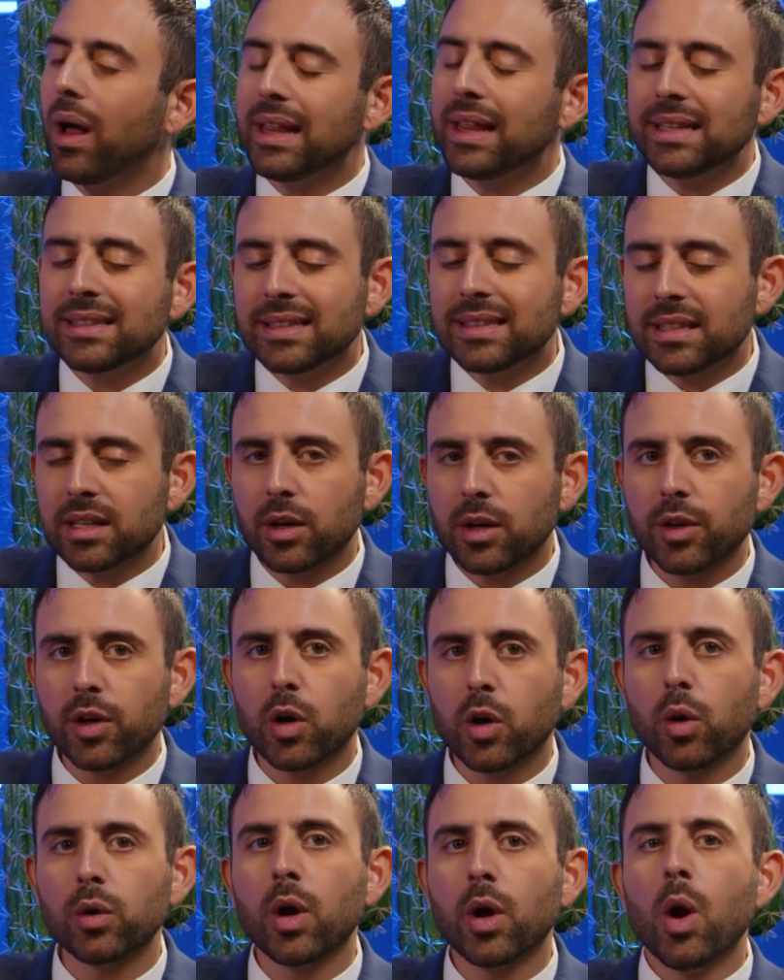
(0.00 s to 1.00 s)
While he's sitting
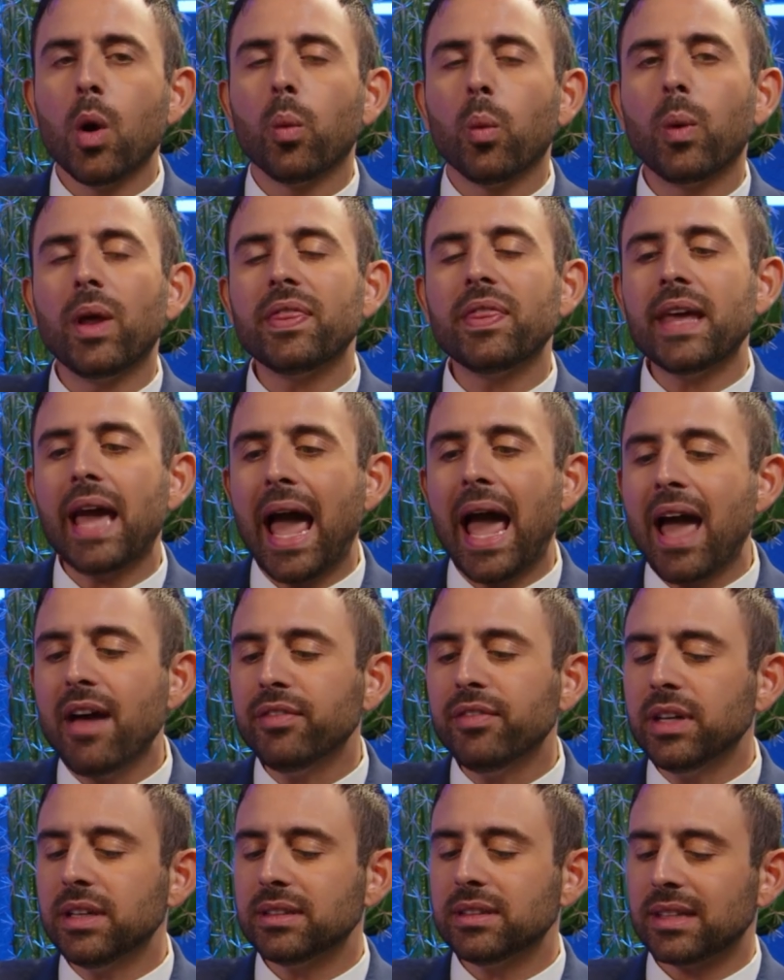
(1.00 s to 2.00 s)
on the court. When the
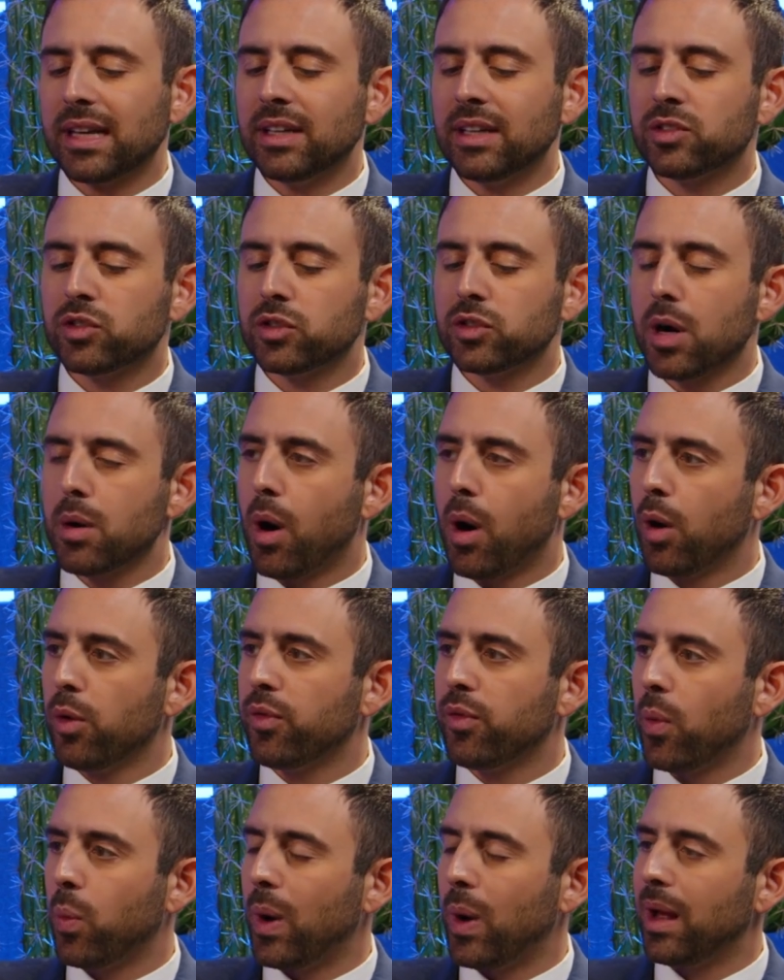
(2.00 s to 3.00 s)
evidence is so
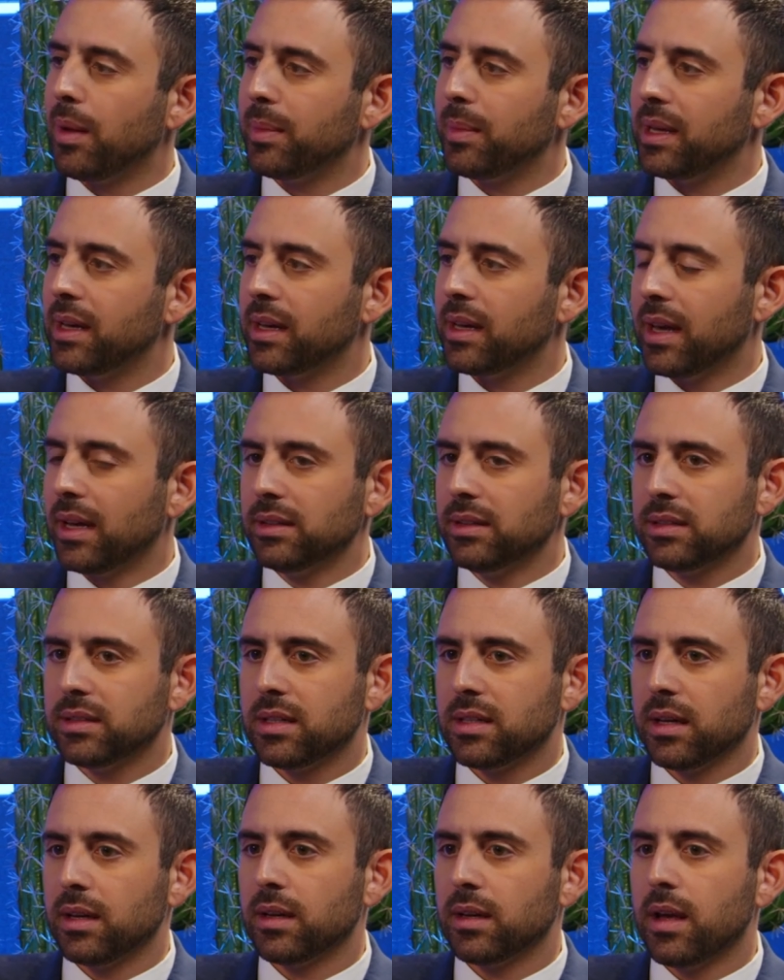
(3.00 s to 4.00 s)
overwhelming
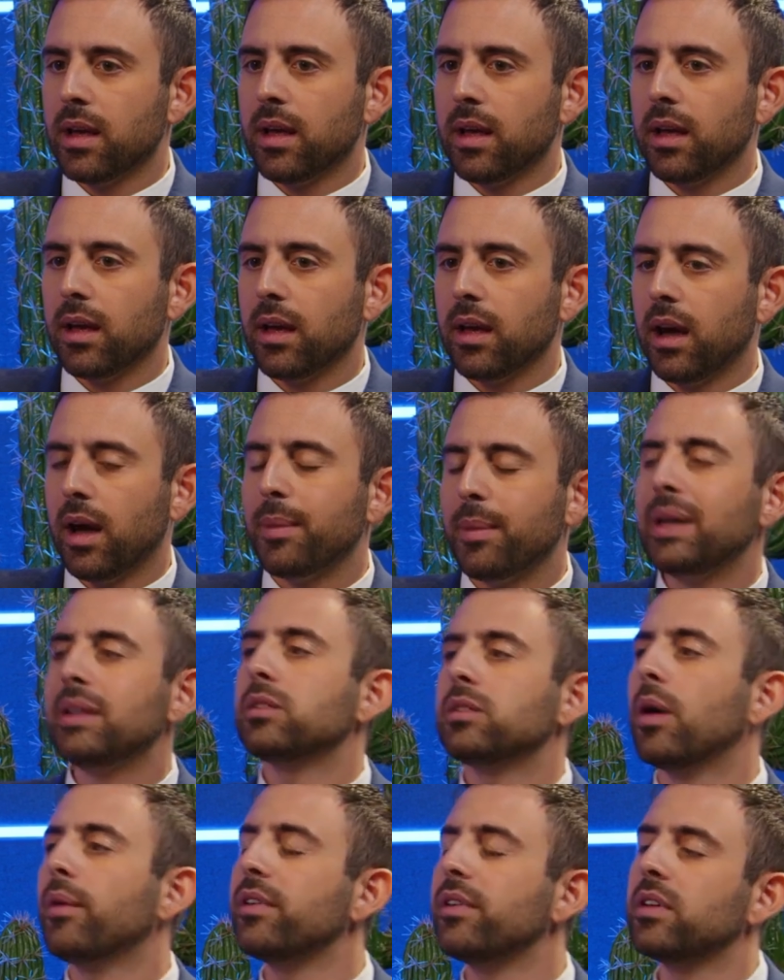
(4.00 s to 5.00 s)
against it, I mean,
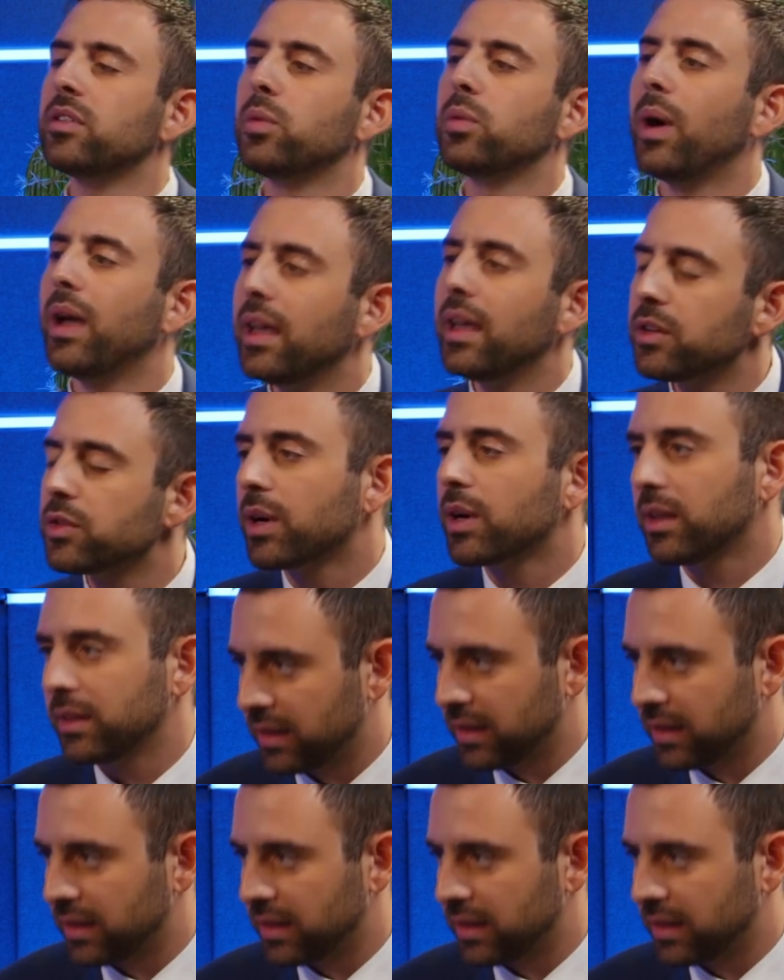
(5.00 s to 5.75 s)
it's obvious why Israel